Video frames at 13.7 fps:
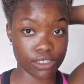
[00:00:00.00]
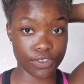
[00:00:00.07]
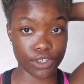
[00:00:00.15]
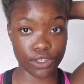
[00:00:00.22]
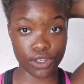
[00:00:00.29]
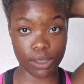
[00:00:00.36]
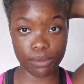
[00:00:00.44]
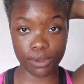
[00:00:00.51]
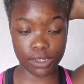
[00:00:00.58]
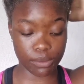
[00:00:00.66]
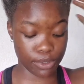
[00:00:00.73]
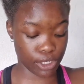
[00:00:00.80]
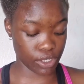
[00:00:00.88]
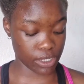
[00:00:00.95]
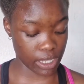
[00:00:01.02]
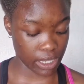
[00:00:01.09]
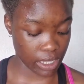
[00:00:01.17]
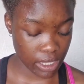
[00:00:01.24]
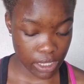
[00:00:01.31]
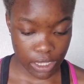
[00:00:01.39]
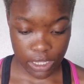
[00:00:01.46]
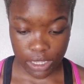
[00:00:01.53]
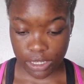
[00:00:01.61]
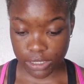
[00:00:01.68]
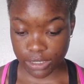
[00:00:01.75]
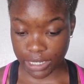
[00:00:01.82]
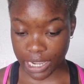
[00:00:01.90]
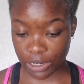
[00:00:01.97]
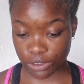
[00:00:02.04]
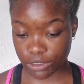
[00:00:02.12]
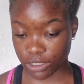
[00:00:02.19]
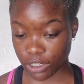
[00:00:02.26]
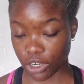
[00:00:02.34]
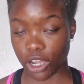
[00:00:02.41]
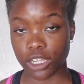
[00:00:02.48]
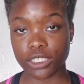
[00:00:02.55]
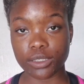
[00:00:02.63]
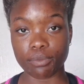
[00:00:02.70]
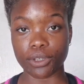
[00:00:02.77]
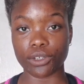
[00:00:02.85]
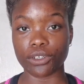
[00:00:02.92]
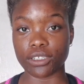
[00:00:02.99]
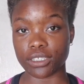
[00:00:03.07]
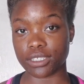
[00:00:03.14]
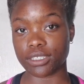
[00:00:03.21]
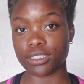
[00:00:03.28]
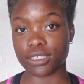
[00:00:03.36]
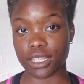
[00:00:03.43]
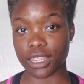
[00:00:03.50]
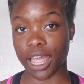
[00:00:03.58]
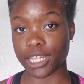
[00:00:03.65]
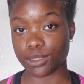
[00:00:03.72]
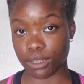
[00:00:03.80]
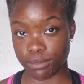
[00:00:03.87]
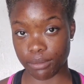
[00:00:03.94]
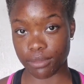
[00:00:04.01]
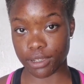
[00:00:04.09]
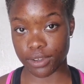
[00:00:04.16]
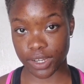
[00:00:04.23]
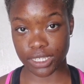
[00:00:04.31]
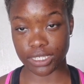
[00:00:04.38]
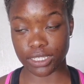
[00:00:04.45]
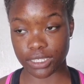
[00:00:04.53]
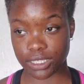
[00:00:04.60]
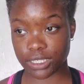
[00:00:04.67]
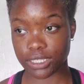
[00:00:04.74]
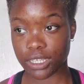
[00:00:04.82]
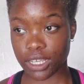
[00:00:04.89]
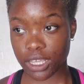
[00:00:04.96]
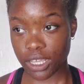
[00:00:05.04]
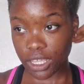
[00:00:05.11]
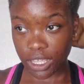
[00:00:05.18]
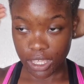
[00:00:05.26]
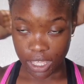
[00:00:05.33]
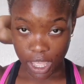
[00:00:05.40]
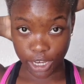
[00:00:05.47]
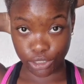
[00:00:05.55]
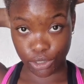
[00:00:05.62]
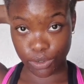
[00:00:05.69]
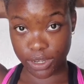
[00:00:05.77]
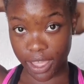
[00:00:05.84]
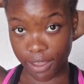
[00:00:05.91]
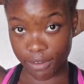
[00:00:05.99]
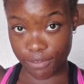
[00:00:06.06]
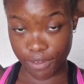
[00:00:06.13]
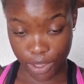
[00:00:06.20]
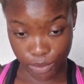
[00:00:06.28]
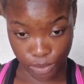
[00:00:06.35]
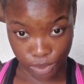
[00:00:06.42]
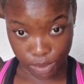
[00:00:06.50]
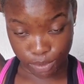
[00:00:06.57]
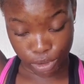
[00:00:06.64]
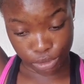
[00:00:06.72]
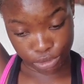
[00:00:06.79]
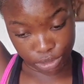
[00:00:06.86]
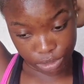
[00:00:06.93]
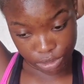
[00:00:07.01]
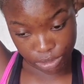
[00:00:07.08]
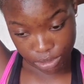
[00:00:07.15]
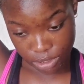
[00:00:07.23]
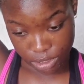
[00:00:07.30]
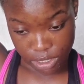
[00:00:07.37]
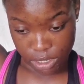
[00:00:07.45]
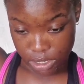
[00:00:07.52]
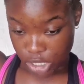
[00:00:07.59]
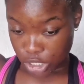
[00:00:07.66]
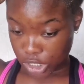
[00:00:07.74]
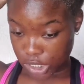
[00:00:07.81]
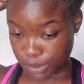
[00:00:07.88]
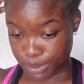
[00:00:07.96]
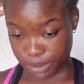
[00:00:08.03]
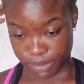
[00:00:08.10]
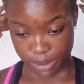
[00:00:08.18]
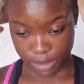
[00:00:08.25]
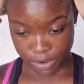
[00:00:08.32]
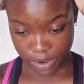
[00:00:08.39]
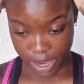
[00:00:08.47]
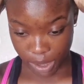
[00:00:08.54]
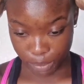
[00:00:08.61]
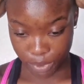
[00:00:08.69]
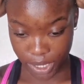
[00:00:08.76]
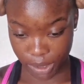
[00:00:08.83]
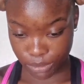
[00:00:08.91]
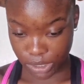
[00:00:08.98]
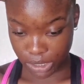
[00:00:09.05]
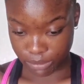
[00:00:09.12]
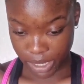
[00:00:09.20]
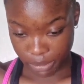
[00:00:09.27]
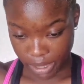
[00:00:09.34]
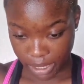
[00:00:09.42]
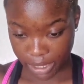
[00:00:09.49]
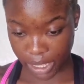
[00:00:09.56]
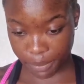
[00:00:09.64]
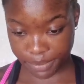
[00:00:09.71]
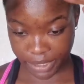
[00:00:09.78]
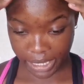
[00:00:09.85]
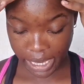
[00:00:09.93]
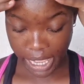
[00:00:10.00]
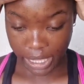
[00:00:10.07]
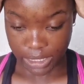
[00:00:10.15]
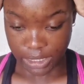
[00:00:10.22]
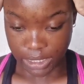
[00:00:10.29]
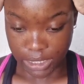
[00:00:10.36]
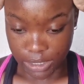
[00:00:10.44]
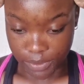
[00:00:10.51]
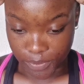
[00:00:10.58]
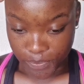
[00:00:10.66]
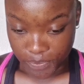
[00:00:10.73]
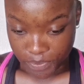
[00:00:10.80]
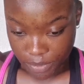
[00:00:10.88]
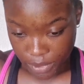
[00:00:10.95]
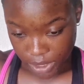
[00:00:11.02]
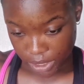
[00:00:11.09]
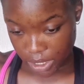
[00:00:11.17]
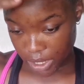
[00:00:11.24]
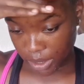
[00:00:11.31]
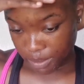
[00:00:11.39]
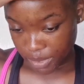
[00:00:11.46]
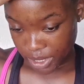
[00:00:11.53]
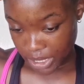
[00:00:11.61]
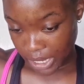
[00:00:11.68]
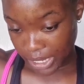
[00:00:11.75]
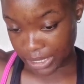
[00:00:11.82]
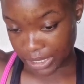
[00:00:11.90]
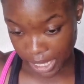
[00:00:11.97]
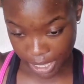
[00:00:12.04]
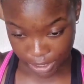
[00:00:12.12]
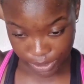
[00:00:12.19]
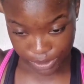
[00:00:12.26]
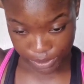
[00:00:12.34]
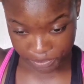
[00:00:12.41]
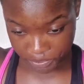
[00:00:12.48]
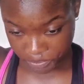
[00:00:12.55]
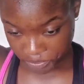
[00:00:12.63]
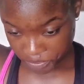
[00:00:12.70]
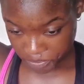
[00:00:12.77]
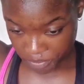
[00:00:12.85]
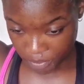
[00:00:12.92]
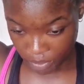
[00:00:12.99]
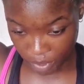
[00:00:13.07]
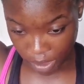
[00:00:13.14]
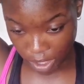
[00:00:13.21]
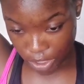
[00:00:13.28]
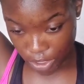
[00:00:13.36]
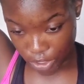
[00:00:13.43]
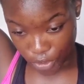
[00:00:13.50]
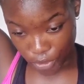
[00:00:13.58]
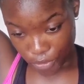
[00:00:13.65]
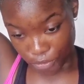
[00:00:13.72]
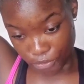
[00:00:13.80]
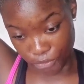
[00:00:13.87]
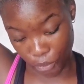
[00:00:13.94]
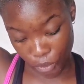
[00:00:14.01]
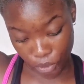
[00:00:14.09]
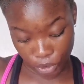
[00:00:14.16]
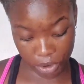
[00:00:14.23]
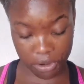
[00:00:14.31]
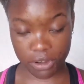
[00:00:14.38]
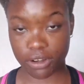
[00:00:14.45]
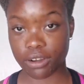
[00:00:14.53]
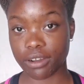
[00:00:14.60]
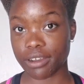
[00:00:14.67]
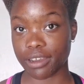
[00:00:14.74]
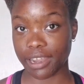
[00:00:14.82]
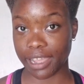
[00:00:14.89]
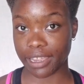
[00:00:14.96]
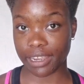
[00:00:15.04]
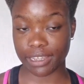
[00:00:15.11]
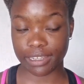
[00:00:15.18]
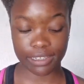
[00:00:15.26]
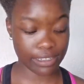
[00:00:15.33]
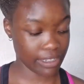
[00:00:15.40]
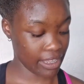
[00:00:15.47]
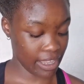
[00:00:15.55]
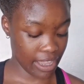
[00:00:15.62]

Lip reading: this video, I'm gonna be looking down a lot because that's where my mirror is. I don't have a wall post to put my mirror up when I'm doing my makeup that has a nice angle for lighting.